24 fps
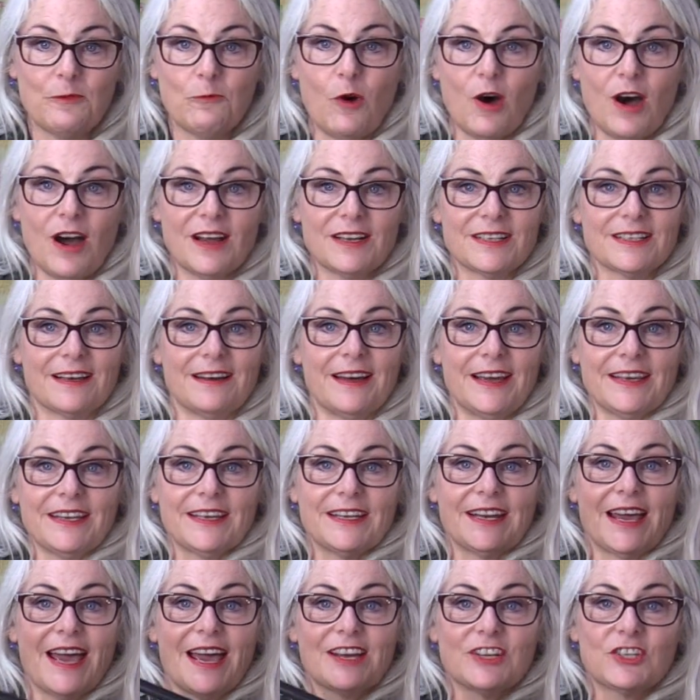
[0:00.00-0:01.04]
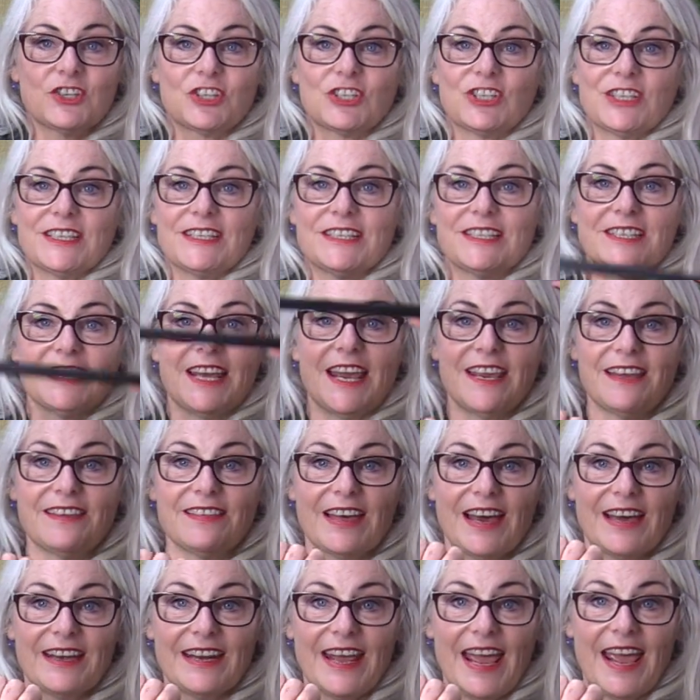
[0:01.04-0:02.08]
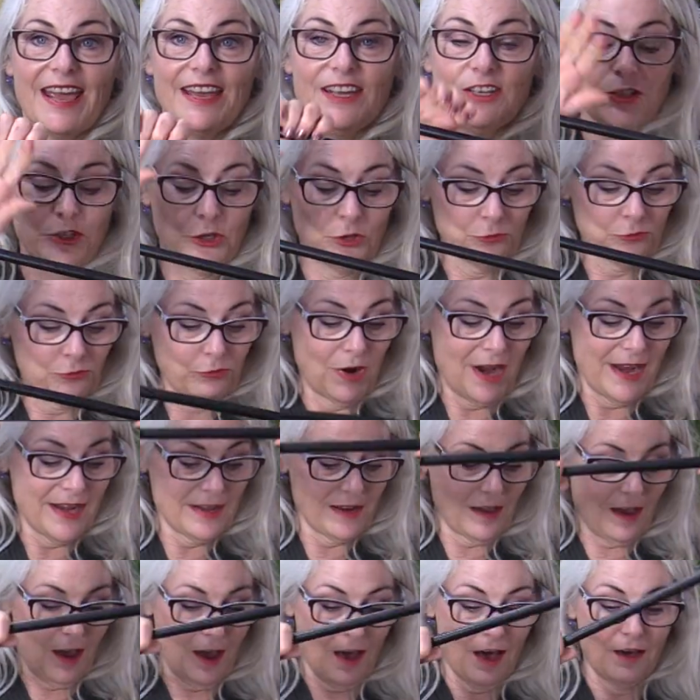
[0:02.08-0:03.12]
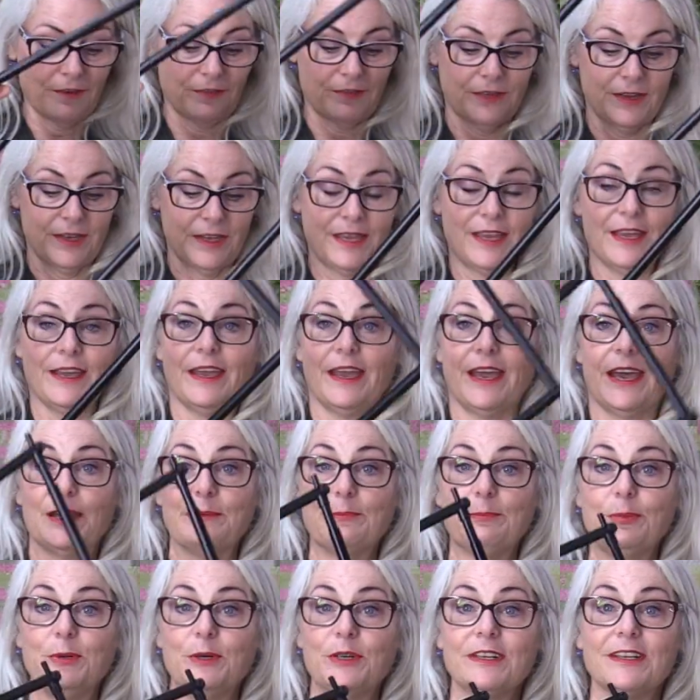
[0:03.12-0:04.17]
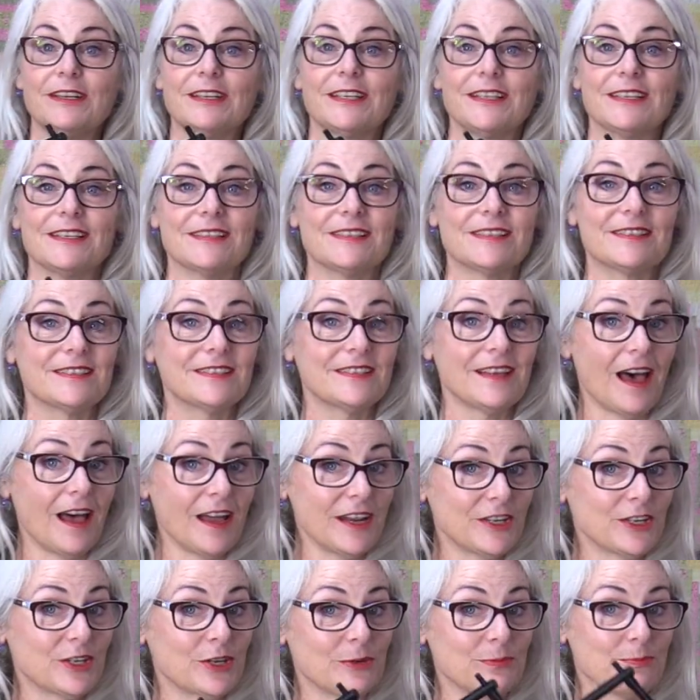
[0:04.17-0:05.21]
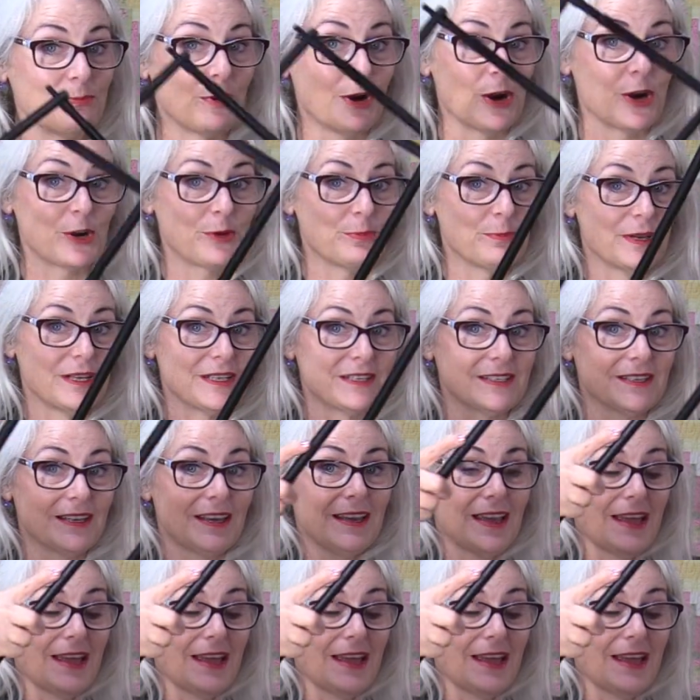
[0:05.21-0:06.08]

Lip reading: want, I can actually take that handle right off and put it in a side compartment